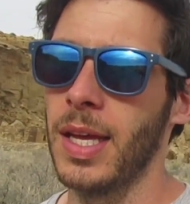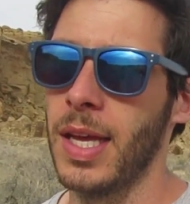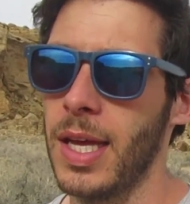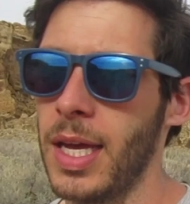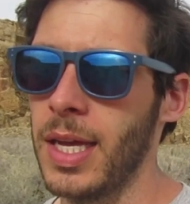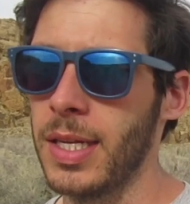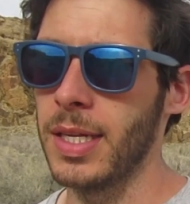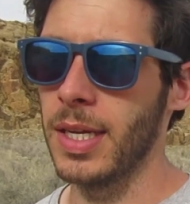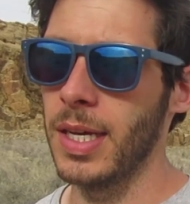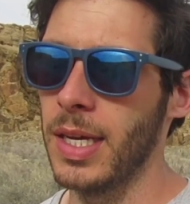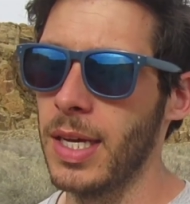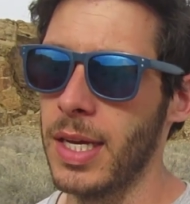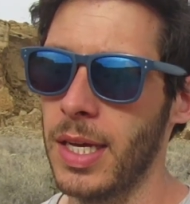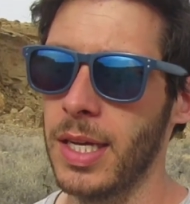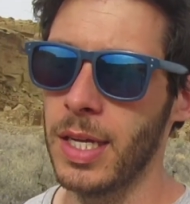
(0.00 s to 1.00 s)
And,
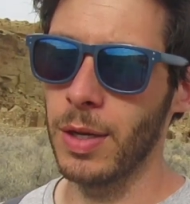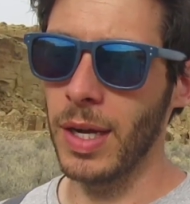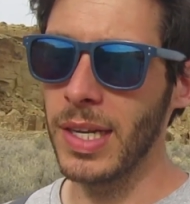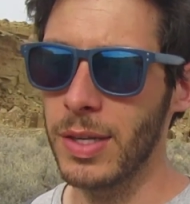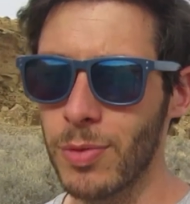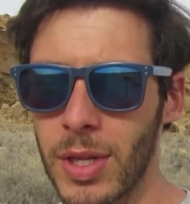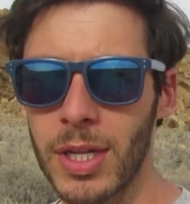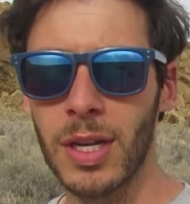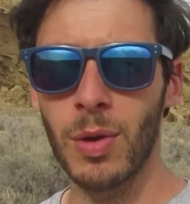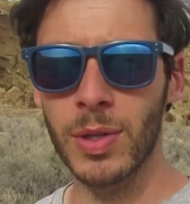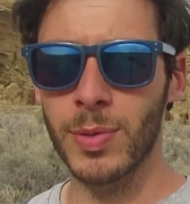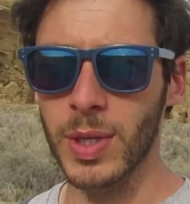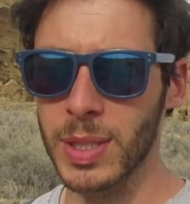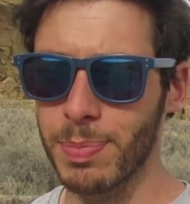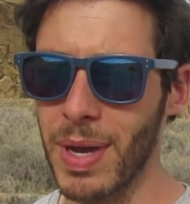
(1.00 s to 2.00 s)
I didn't really know what
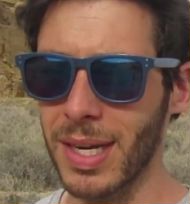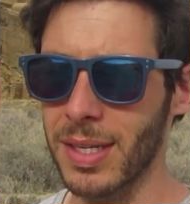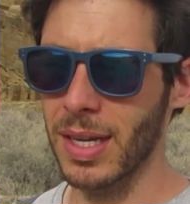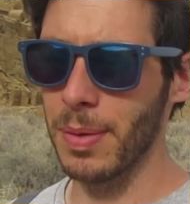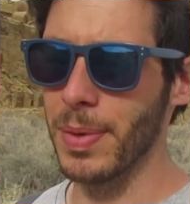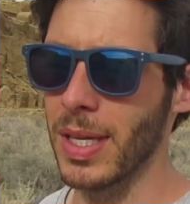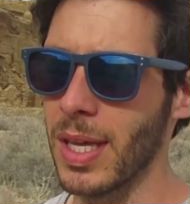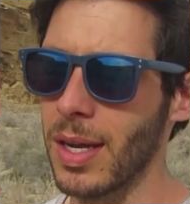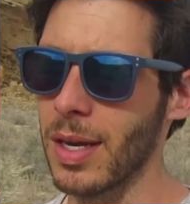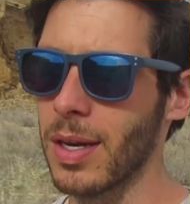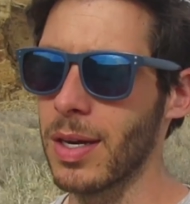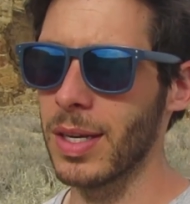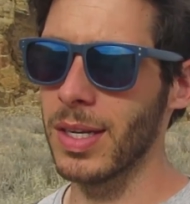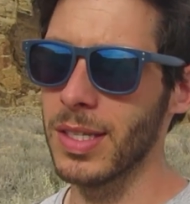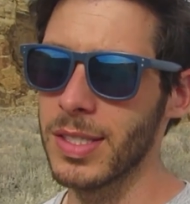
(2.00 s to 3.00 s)
to expect coming here,
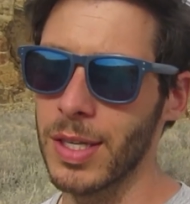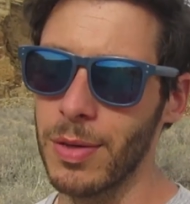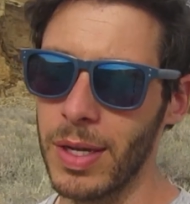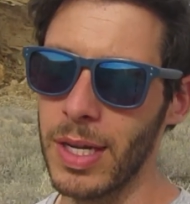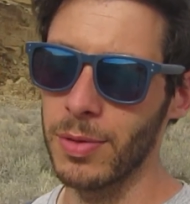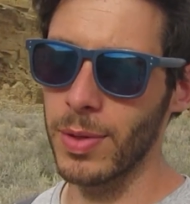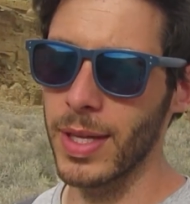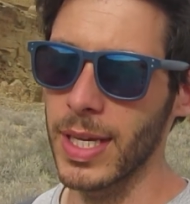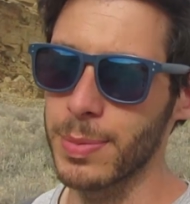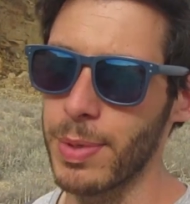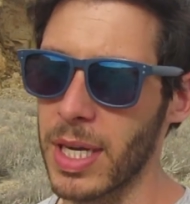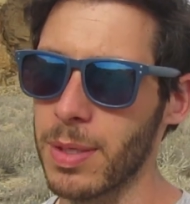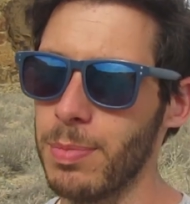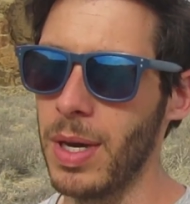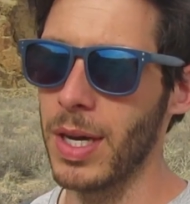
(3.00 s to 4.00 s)
and so I didn't really
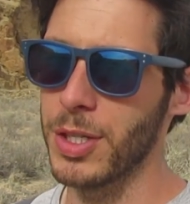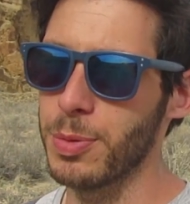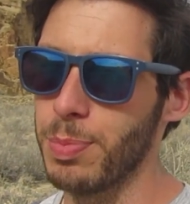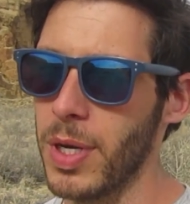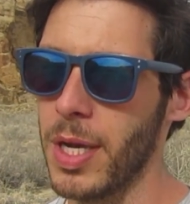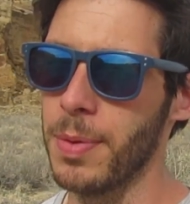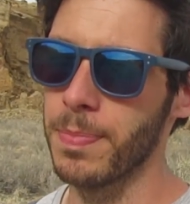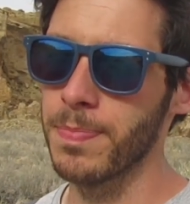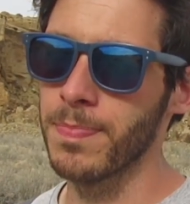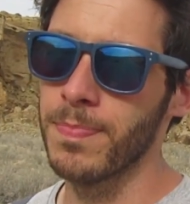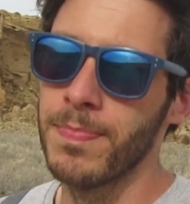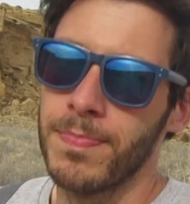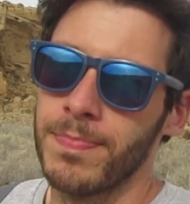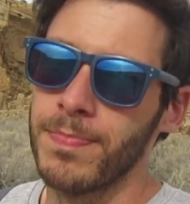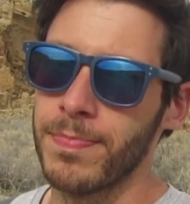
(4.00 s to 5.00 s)
expect much, but,
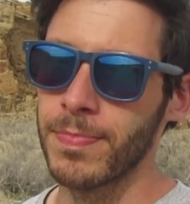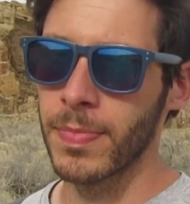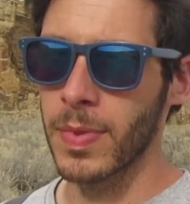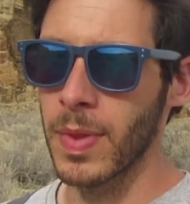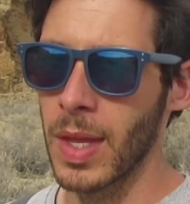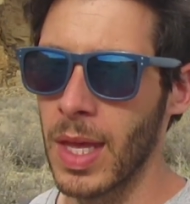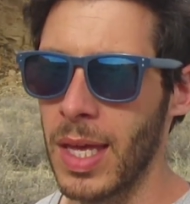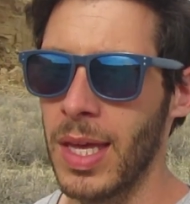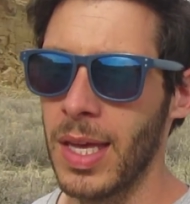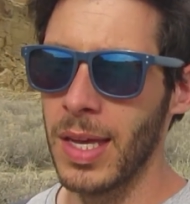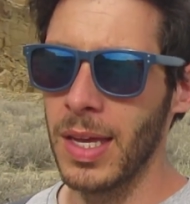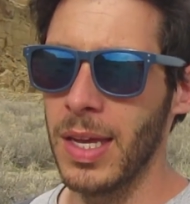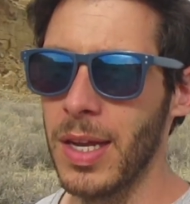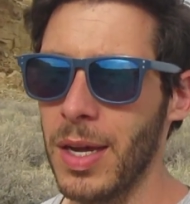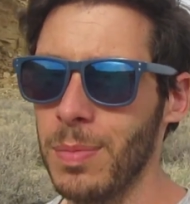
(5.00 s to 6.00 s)

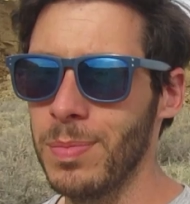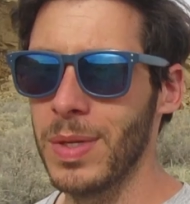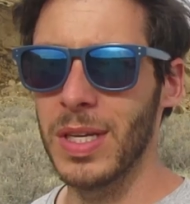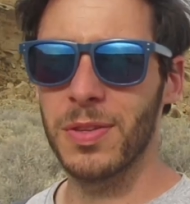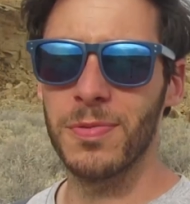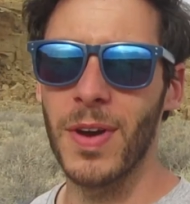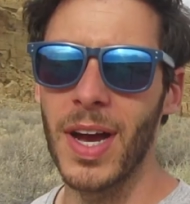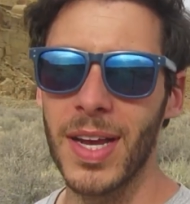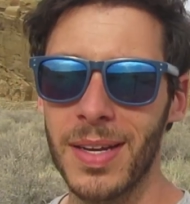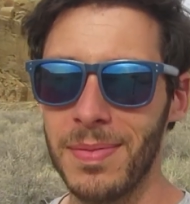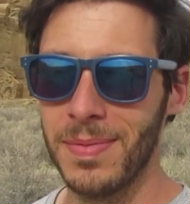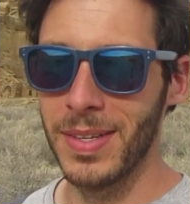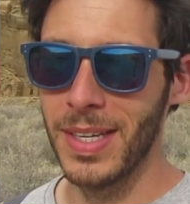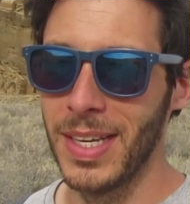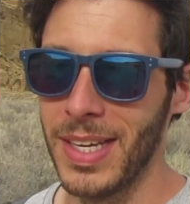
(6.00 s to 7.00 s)
it's fine.
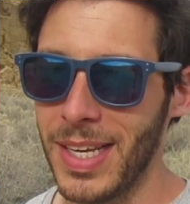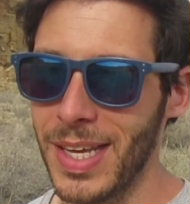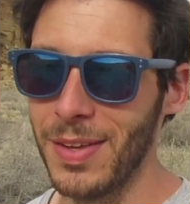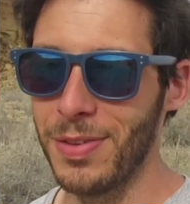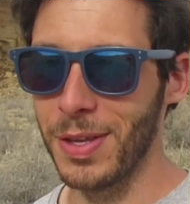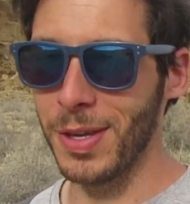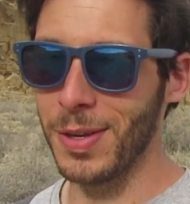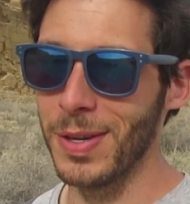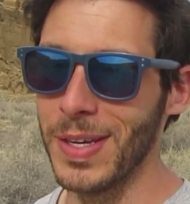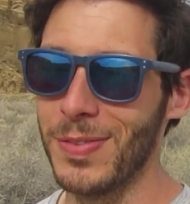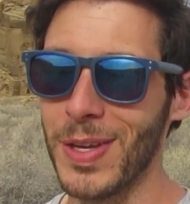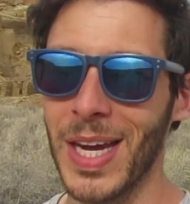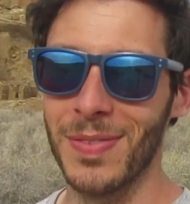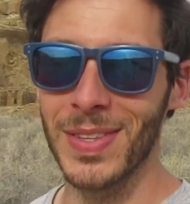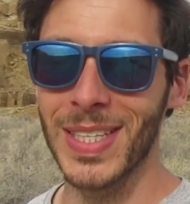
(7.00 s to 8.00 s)
If
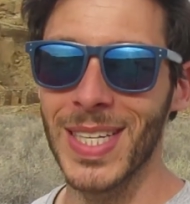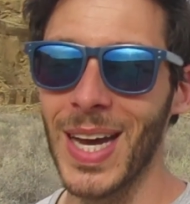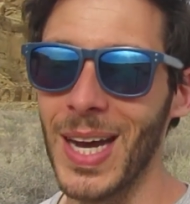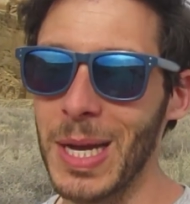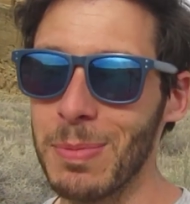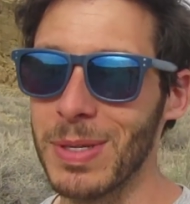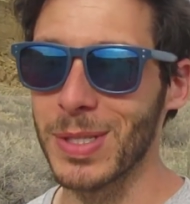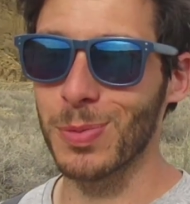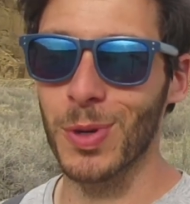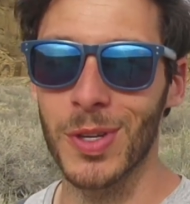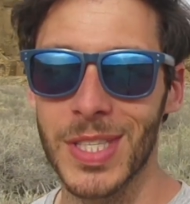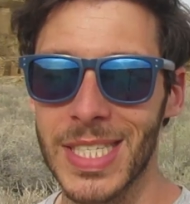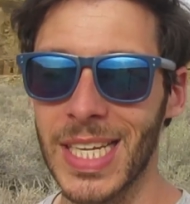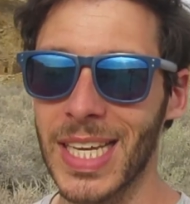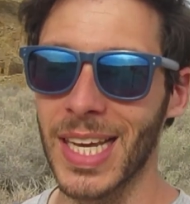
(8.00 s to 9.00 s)
you have the time, it's
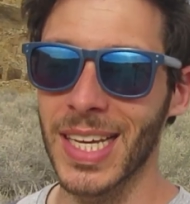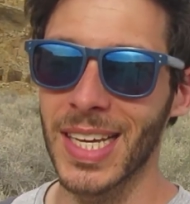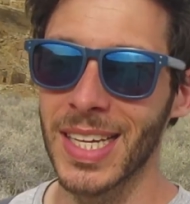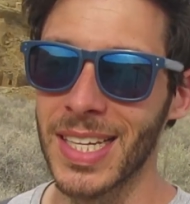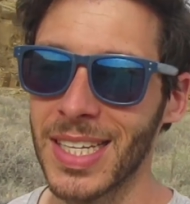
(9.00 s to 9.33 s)
worth seeing.